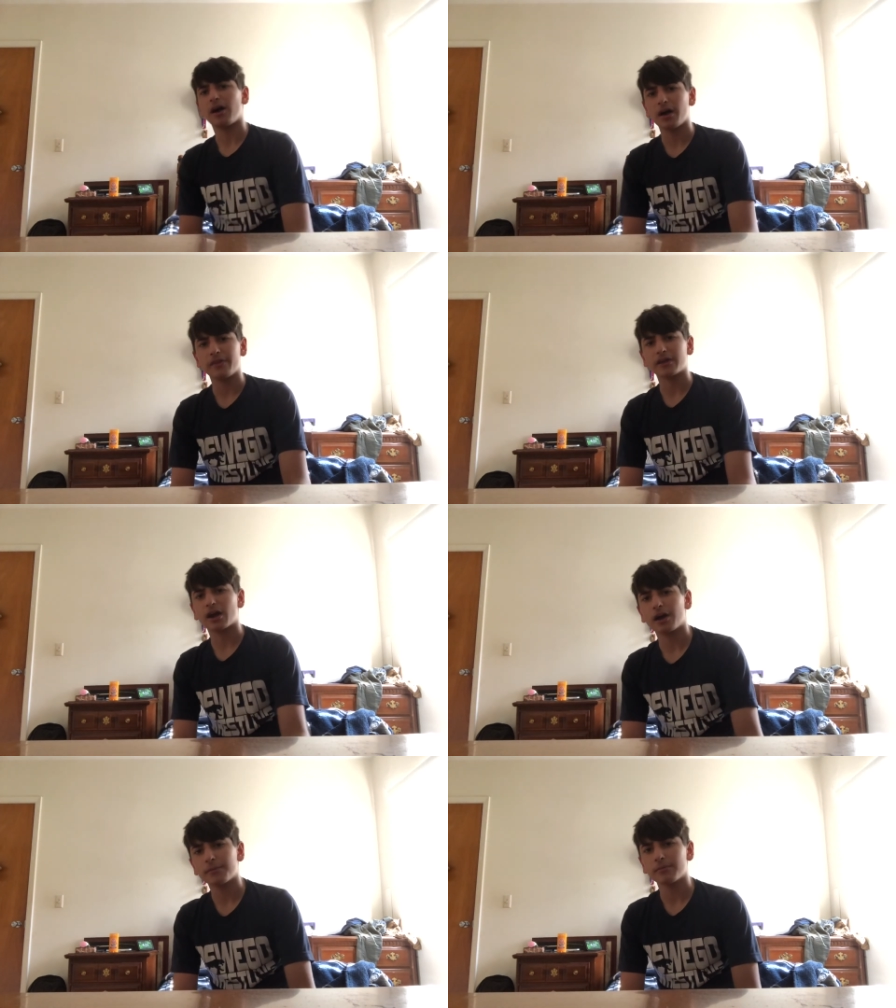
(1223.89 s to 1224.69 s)
In
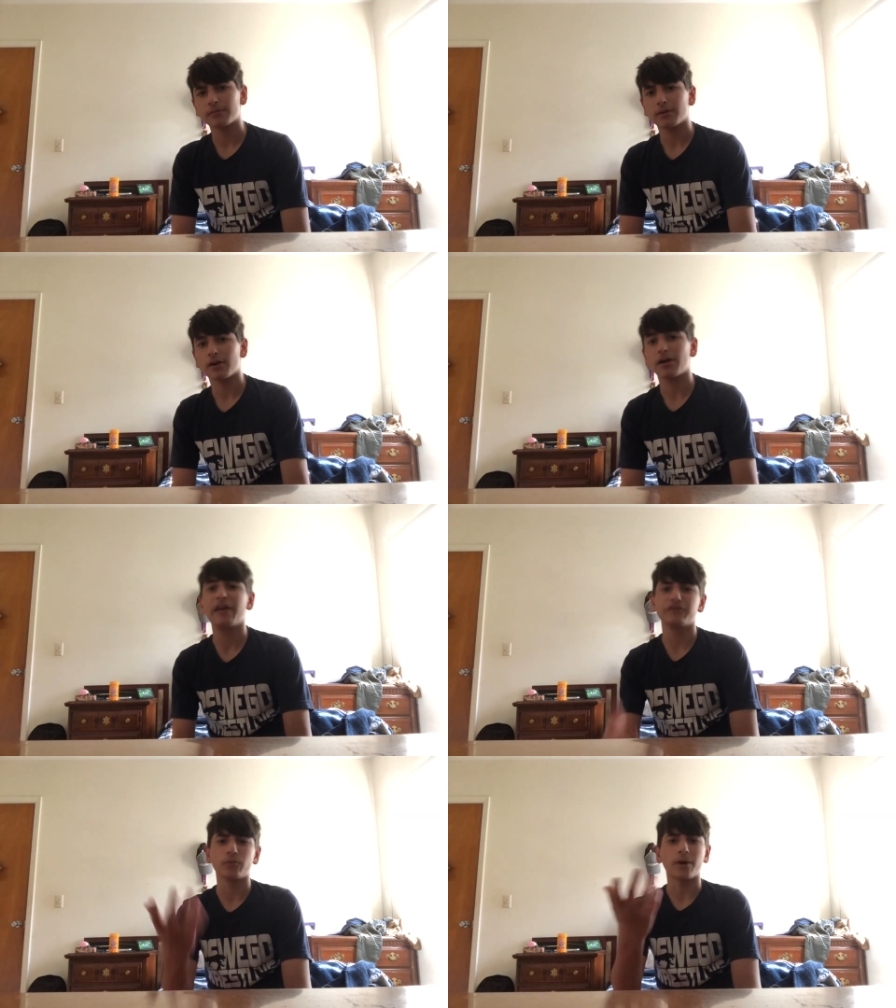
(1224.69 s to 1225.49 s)
the if
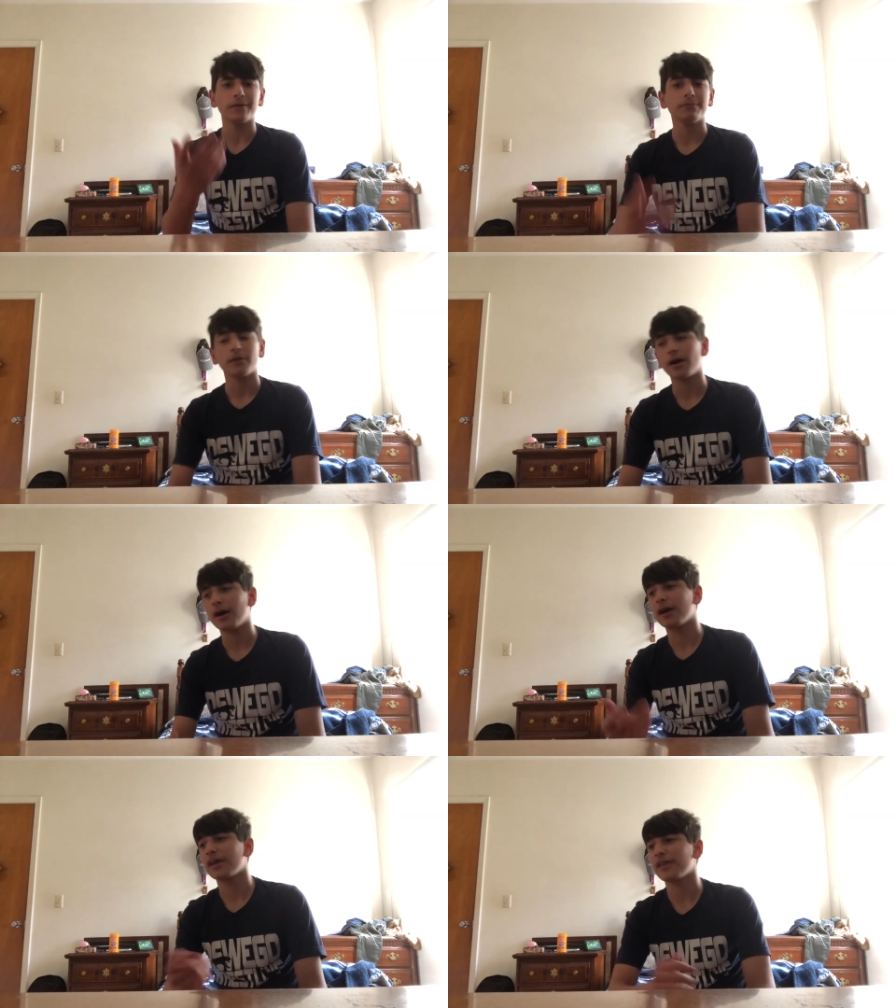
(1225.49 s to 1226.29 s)
you want.
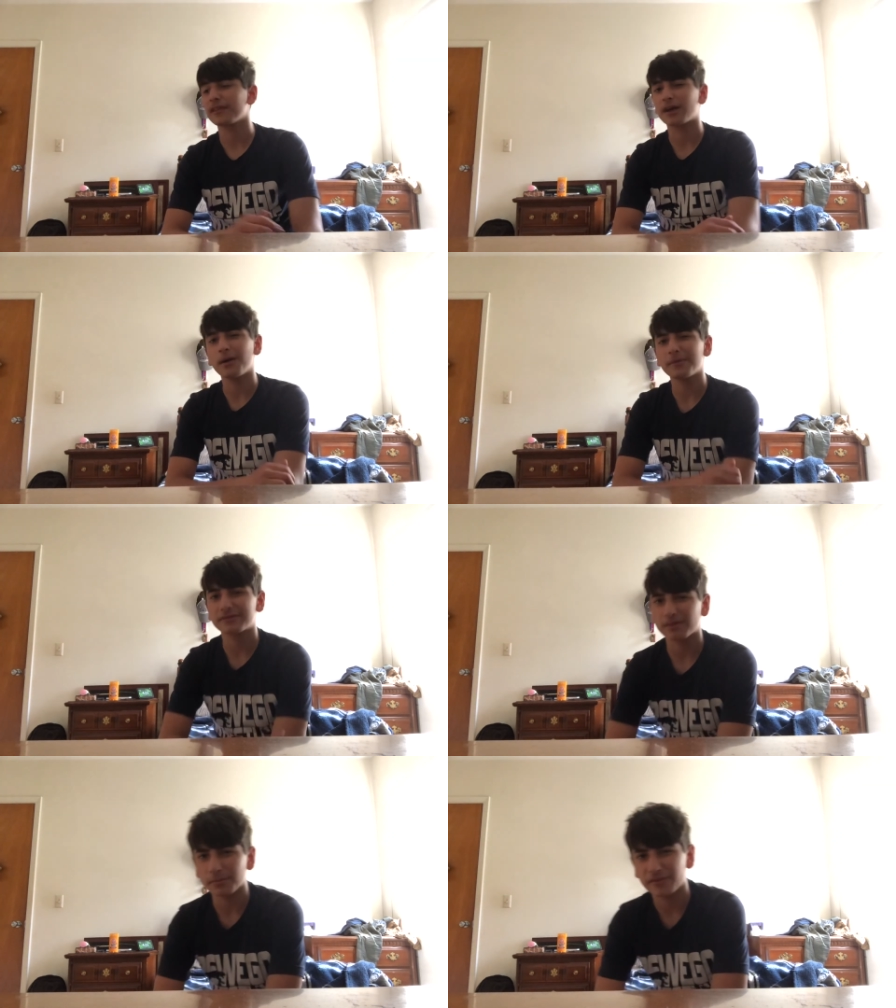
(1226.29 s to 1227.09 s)
In the comments,
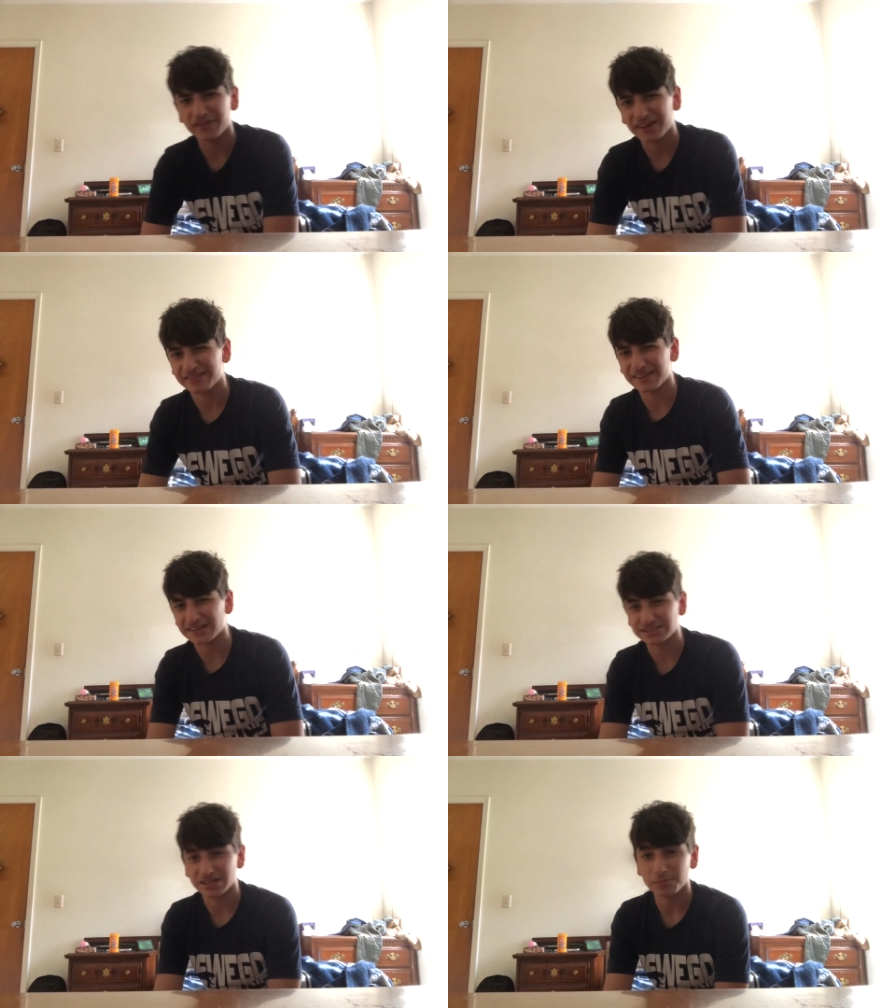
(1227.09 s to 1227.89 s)
tell me if you guys think I
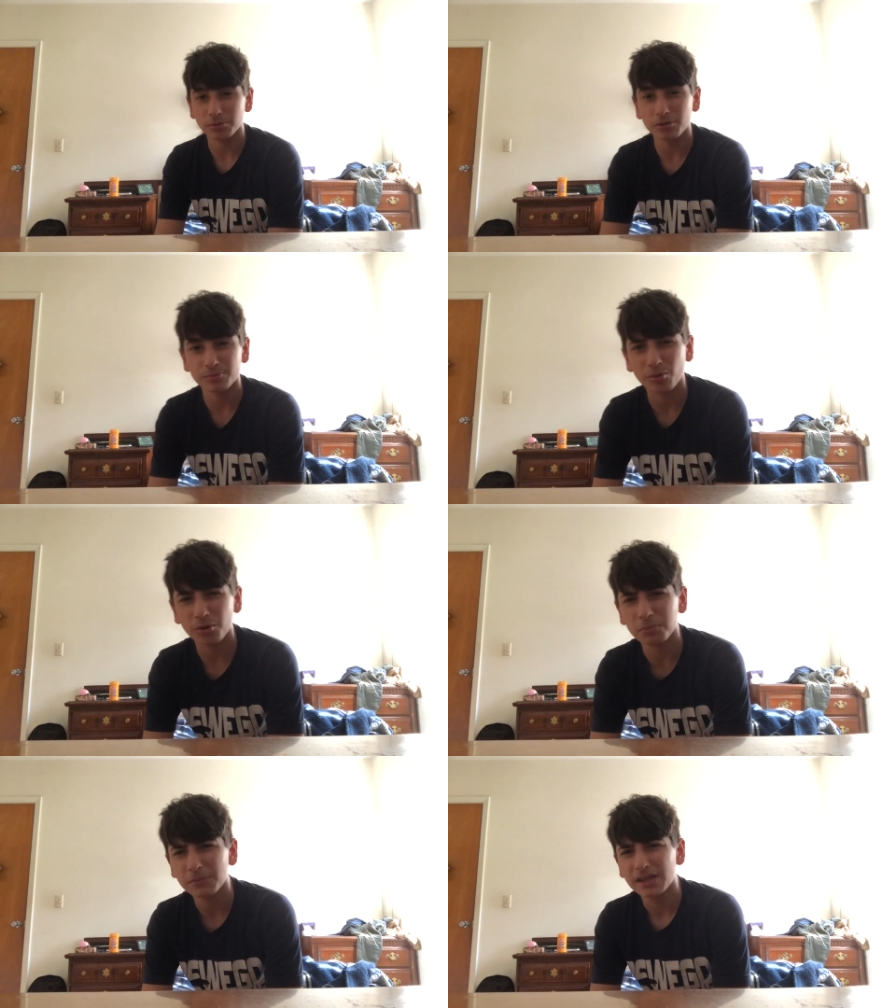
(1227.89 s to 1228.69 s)
should upload more.